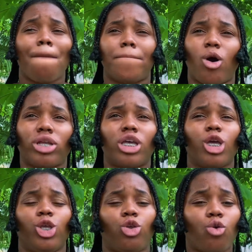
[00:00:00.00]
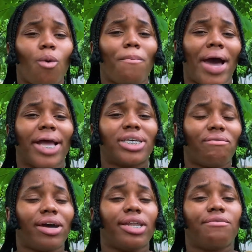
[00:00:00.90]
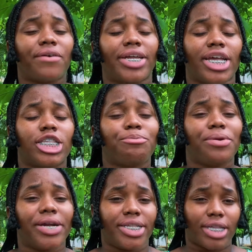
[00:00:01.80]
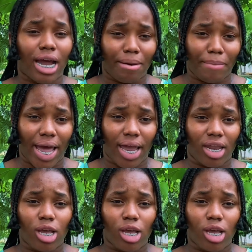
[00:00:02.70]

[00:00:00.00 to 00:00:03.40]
But you might have a different experience than mine.